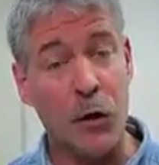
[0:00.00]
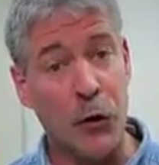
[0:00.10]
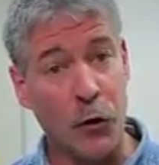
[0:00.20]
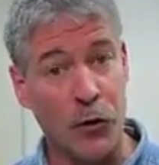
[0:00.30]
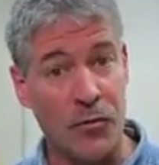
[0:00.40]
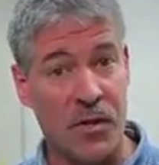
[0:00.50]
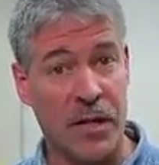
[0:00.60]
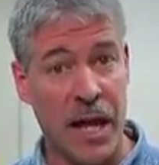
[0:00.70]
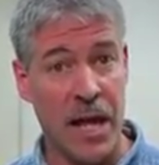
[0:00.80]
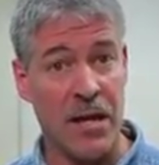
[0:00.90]
don't use a
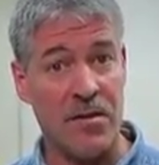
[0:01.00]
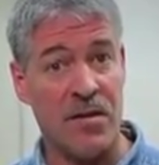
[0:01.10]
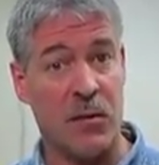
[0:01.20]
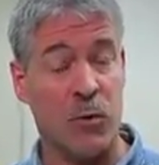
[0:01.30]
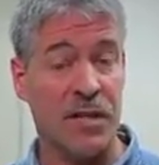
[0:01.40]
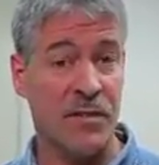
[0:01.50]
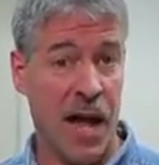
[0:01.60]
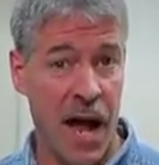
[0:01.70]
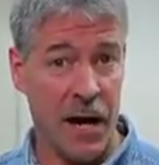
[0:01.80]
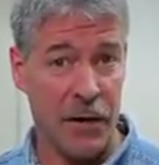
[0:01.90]
gauge that reads
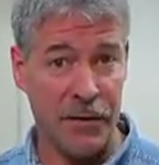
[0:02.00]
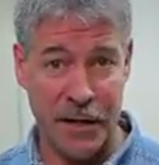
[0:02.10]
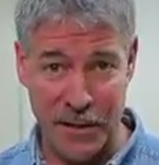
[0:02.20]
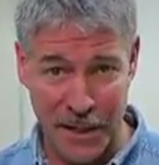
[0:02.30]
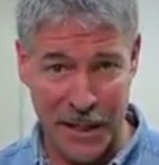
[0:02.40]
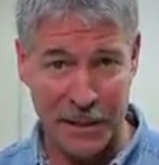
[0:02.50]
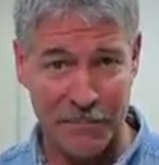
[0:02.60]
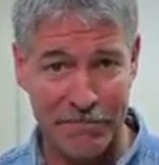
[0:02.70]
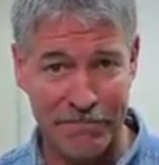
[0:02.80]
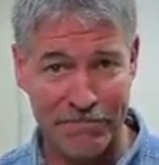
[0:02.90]
higher than you need.
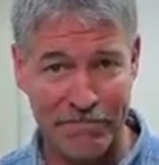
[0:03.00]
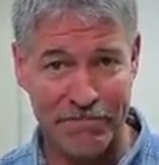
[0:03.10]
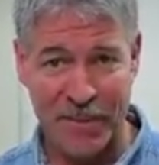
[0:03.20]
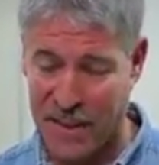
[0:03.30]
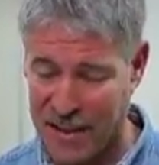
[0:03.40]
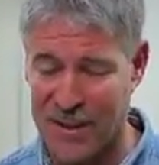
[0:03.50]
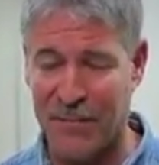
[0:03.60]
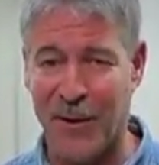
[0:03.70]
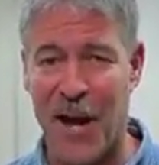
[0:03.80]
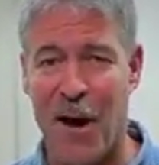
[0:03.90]
That's it
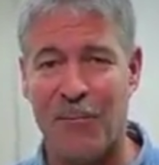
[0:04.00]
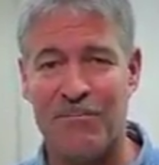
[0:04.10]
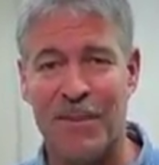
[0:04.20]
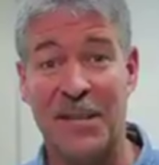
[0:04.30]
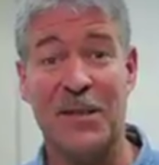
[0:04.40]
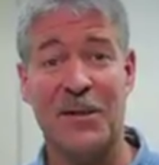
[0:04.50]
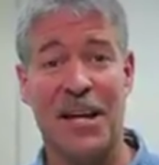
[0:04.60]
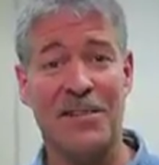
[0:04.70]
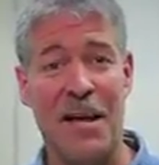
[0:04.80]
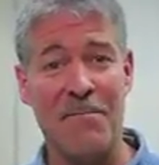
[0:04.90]
for now. Until
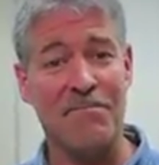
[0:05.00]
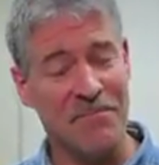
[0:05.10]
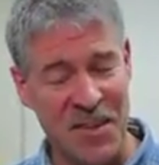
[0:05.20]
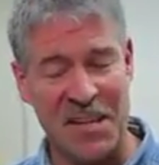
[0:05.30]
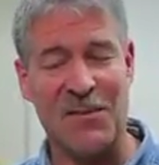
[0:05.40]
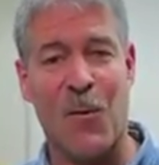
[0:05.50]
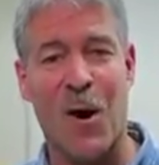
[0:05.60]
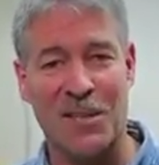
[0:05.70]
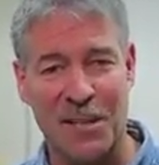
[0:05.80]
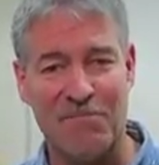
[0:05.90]
next time, thanks for
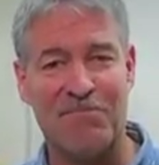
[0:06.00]
watching.